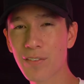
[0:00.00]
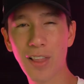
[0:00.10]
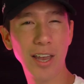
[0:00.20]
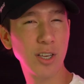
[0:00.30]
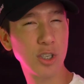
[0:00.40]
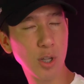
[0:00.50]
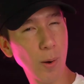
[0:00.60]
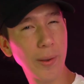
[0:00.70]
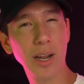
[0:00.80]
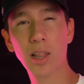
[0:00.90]
of like
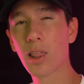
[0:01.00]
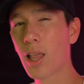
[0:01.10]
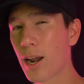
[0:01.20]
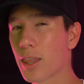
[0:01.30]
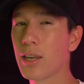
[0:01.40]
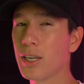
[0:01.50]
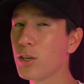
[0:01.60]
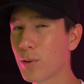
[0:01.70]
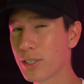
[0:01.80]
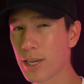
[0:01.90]
throwing in a lot of the
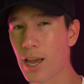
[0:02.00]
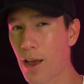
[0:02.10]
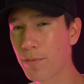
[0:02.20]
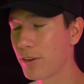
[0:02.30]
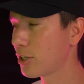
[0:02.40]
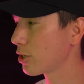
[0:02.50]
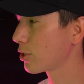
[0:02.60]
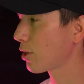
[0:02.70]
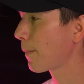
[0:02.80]
Denoise AI features.